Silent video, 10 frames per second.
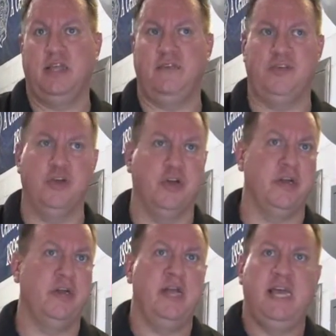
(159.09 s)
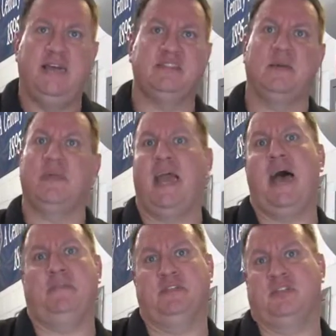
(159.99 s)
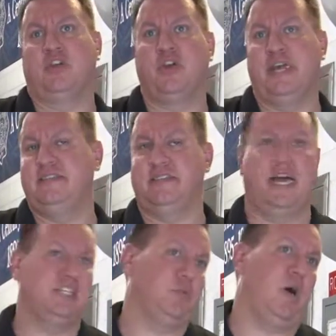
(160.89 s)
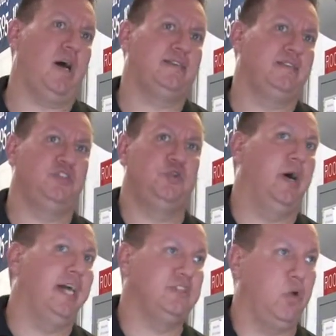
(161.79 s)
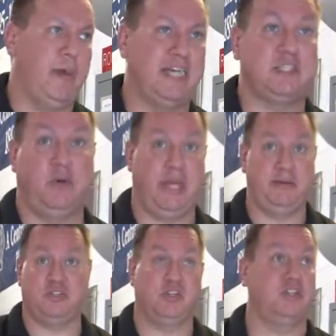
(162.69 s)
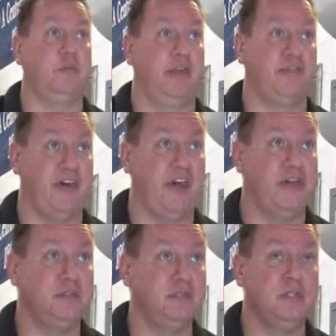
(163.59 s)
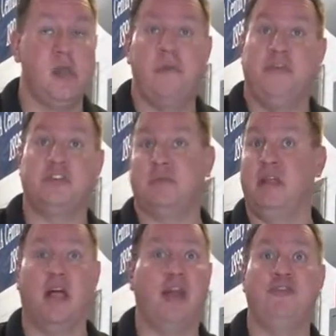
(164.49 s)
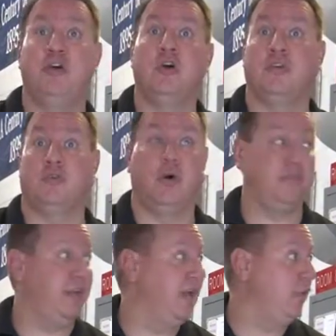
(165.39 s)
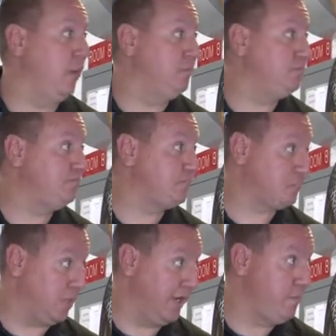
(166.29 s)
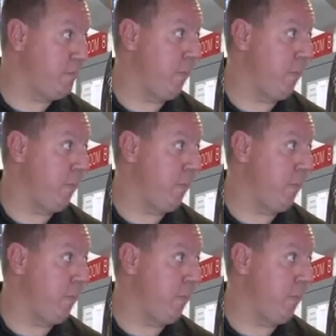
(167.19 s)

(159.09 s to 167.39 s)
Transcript: If something happens and a crazy guy walks into a high school basketball game and starts opening fire, there's going to be a lot of phone calls going for 911, right?